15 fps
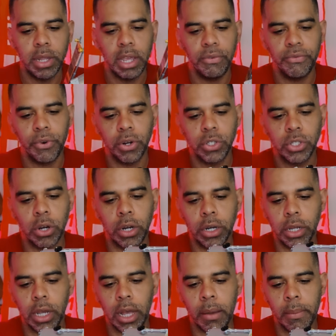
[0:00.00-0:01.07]
when they first
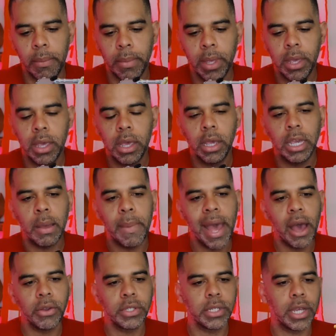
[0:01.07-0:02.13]
started to come come
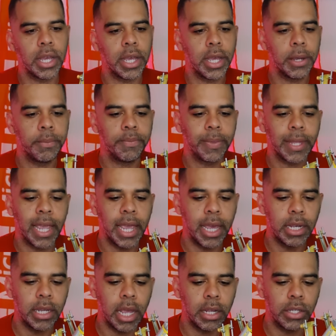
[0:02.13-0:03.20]
out. Um,
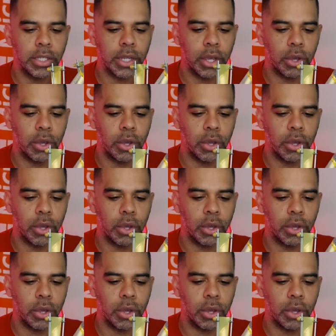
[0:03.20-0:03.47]
and, and